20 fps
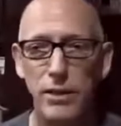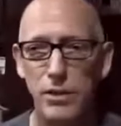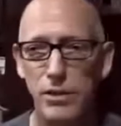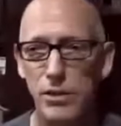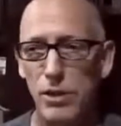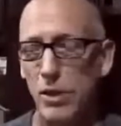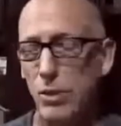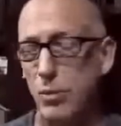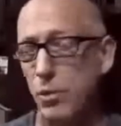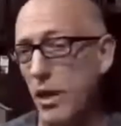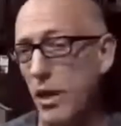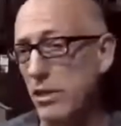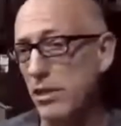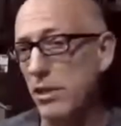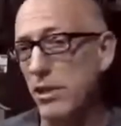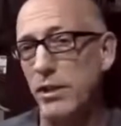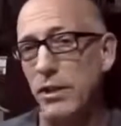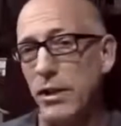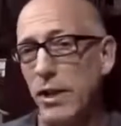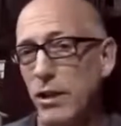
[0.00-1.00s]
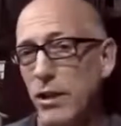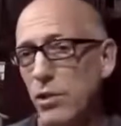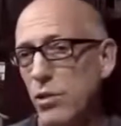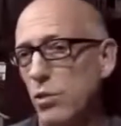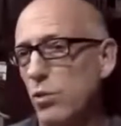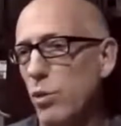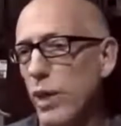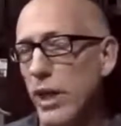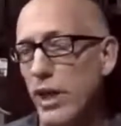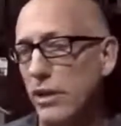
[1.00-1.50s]
So the president can
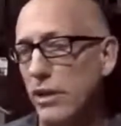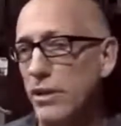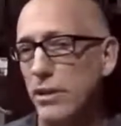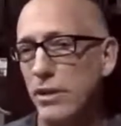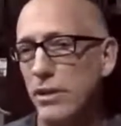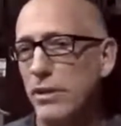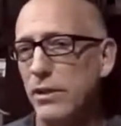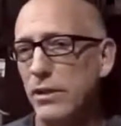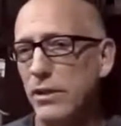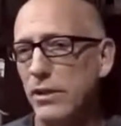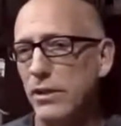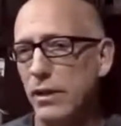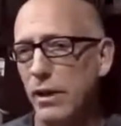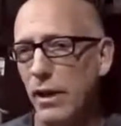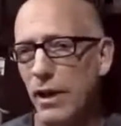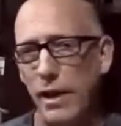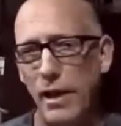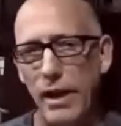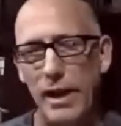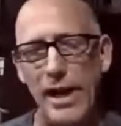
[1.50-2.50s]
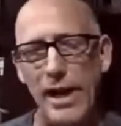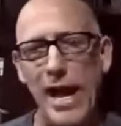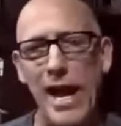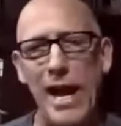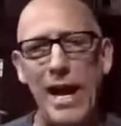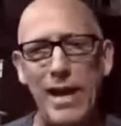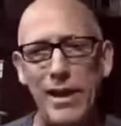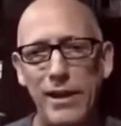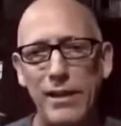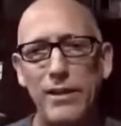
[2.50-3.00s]
tweet an
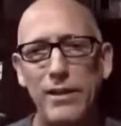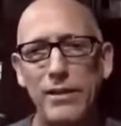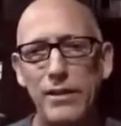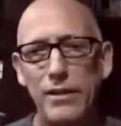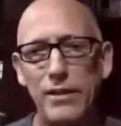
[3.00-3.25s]
ad,